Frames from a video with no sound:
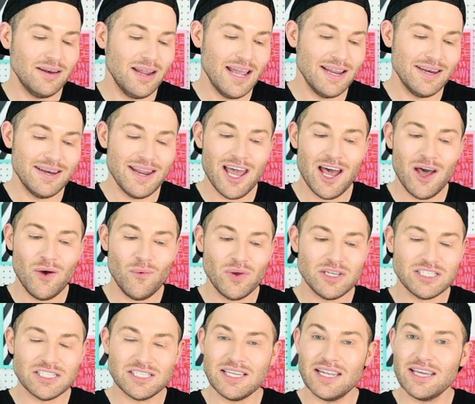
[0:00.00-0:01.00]
And now we
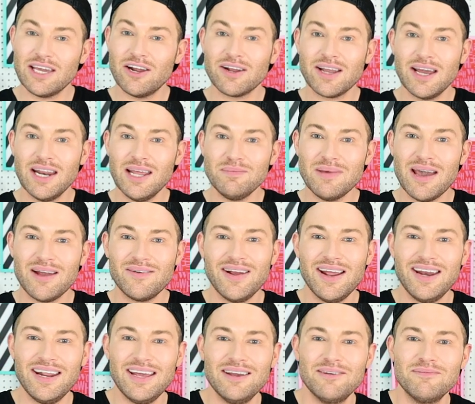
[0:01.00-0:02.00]
just need to get our cutting mat
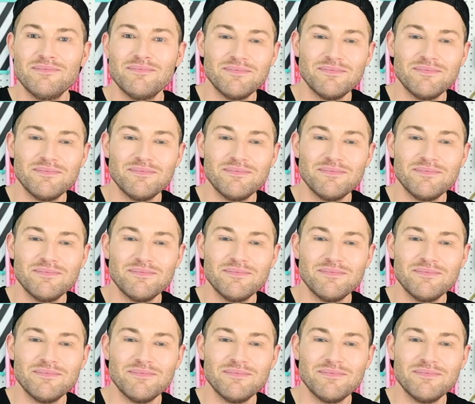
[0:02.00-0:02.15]
ready.